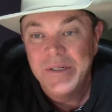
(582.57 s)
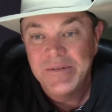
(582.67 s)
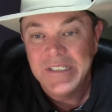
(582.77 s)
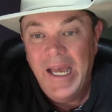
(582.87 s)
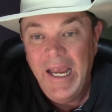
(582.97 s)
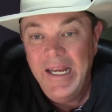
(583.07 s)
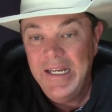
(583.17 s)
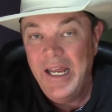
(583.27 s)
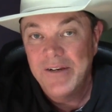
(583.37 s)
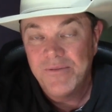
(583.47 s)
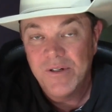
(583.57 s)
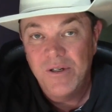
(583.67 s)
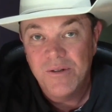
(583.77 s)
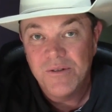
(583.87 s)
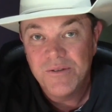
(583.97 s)
It was a heyday for
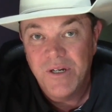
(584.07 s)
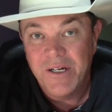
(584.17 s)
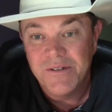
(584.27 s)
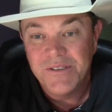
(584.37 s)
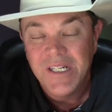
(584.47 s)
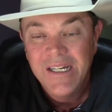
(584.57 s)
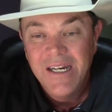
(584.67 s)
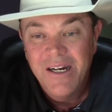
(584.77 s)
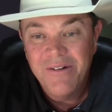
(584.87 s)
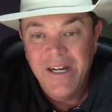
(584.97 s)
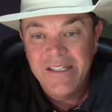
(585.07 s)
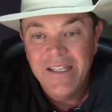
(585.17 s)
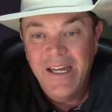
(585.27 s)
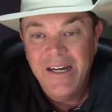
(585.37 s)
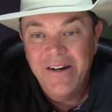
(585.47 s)
local truckers around
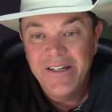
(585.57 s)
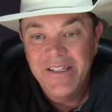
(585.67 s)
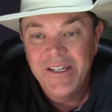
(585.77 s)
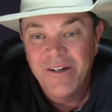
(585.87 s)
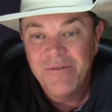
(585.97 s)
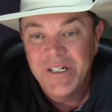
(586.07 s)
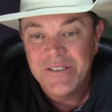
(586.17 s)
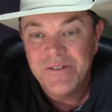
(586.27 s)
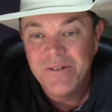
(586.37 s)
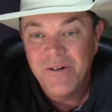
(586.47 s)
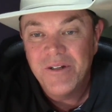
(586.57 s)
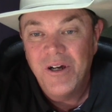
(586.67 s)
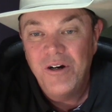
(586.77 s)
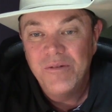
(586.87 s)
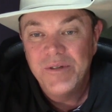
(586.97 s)
that area there in western
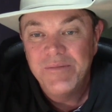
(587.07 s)
Oklahoma,